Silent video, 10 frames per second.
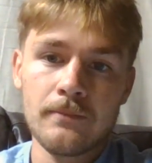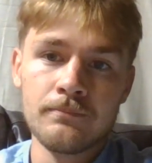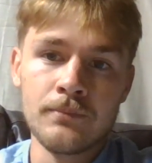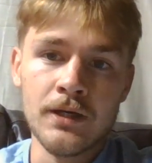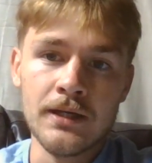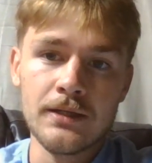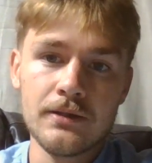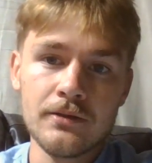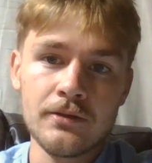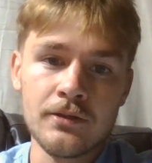but
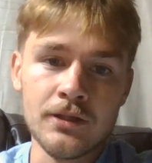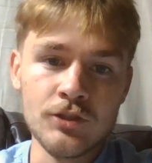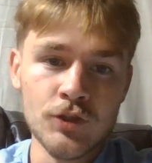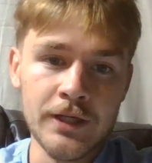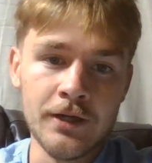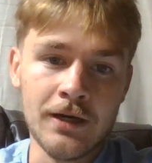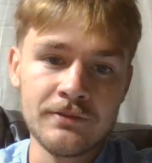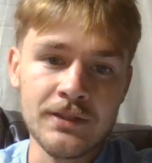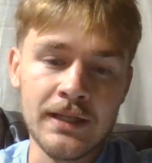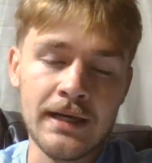the trade-off
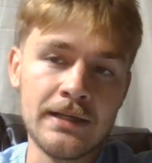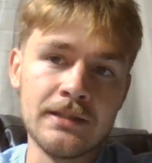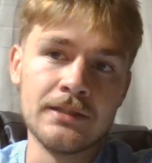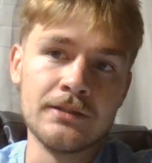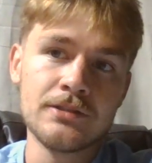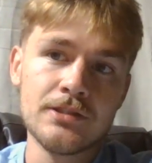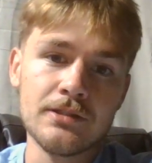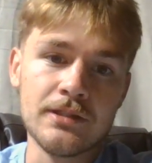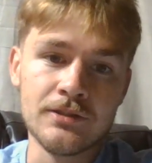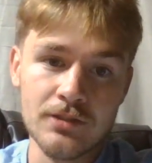to that is
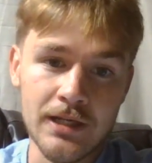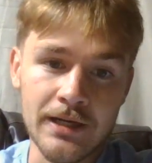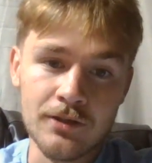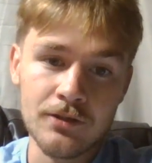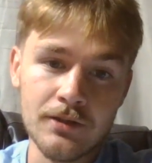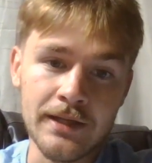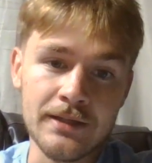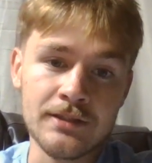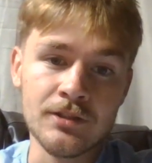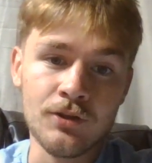it's kind of like
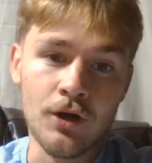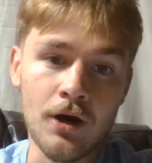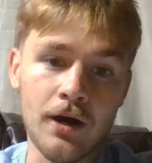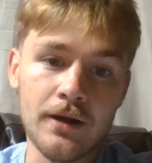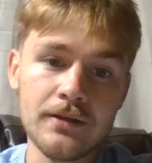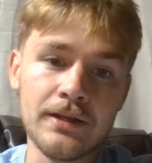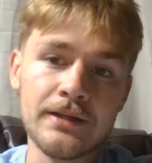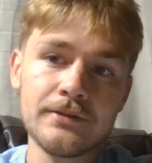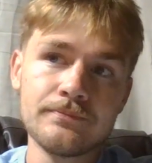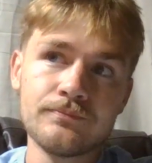it's a lot. Like
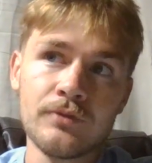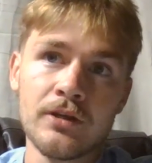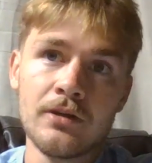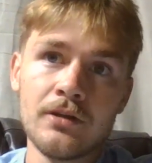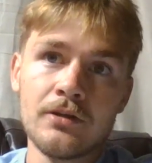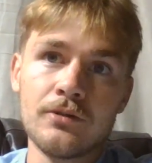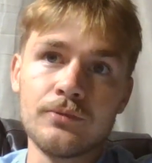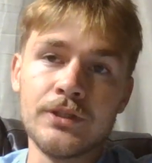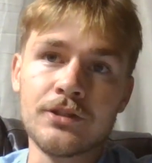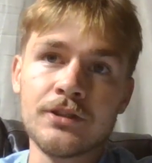
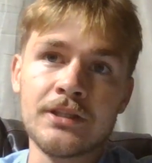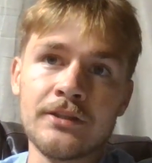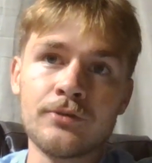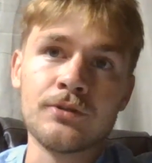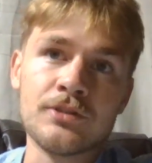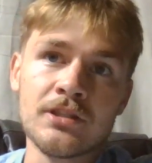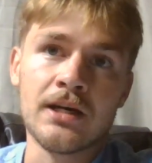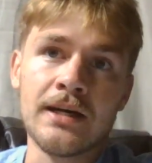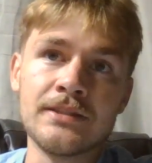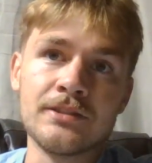when you're clicking through the
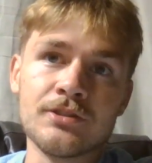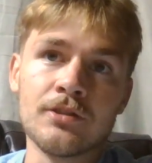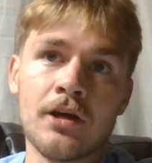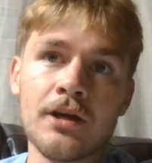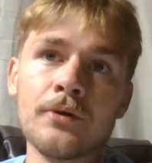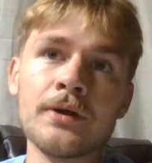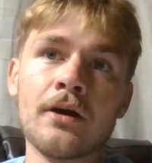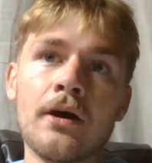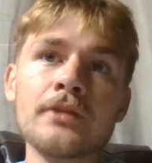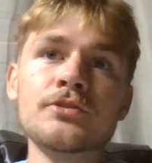slides, there's a lot going
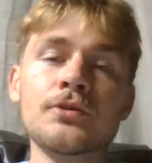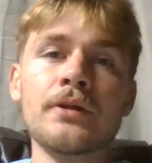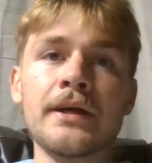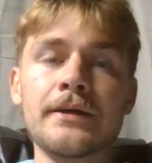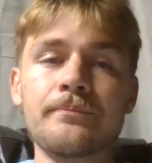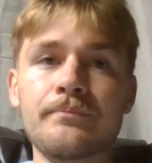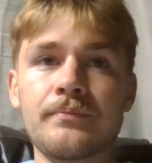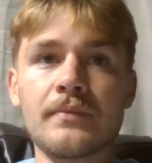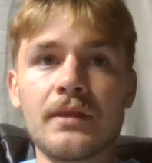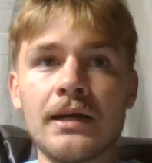on. So like
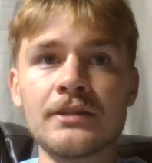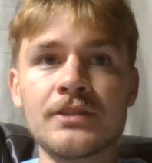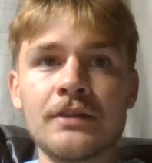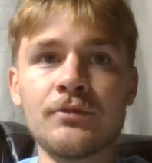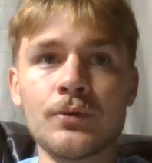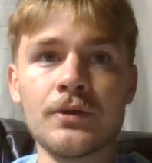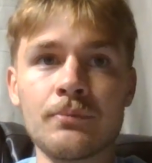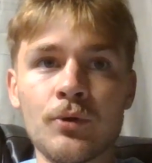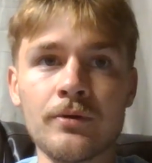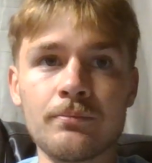I'd say if you were in a
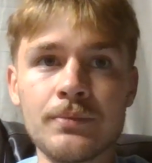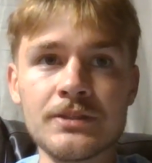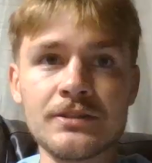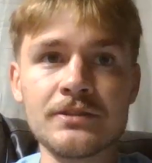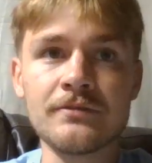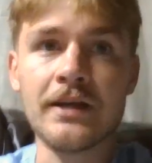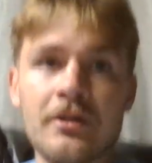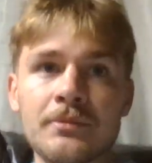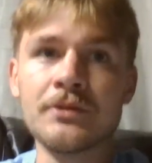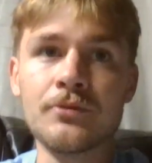more business
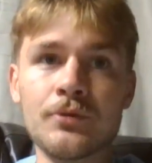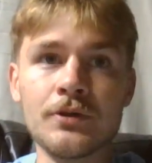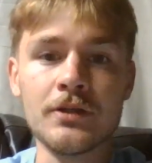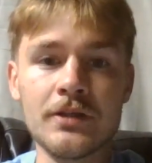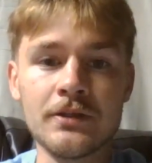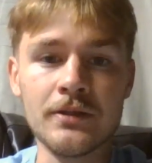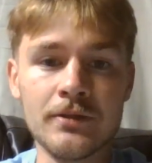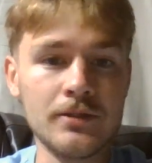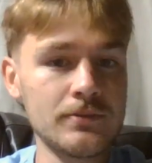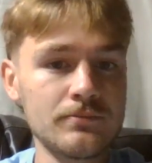environment or in a
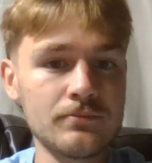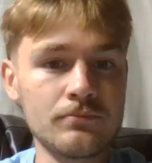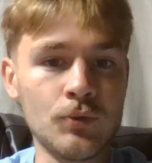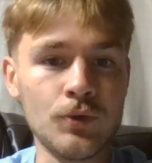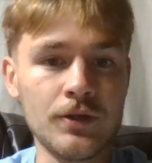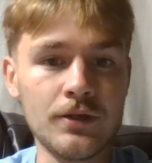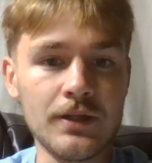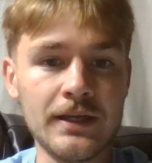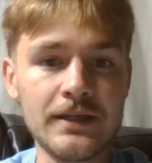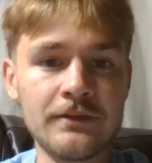more
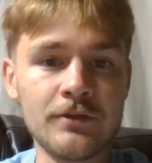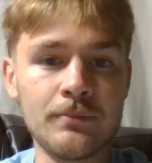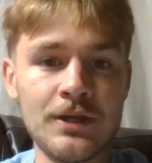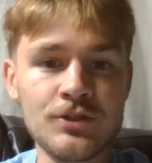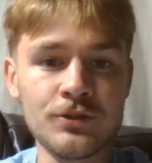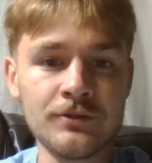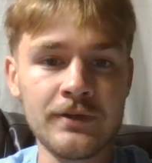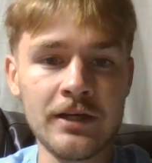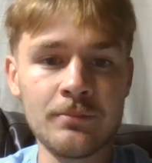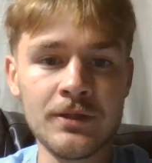like informational
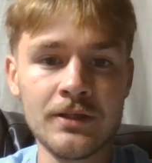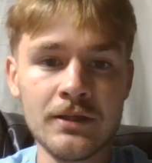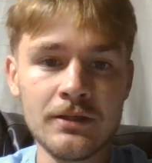environment,